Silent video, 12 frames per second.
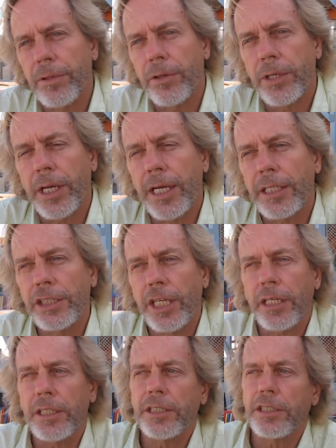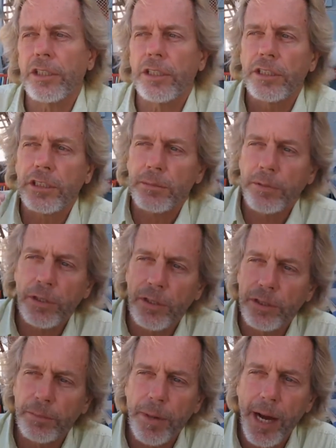Okay, checklist tourism.
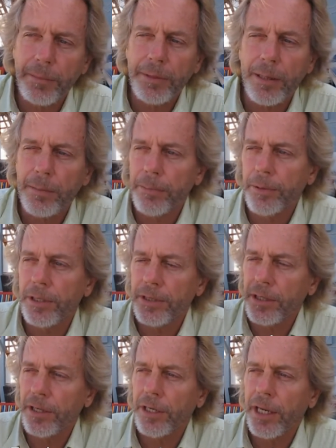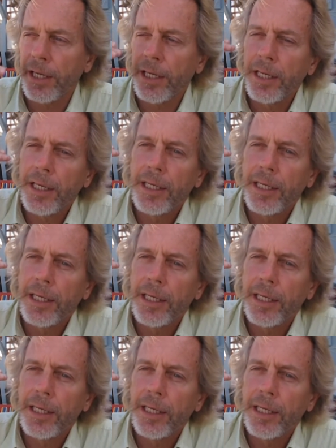Bob came up with this the other day.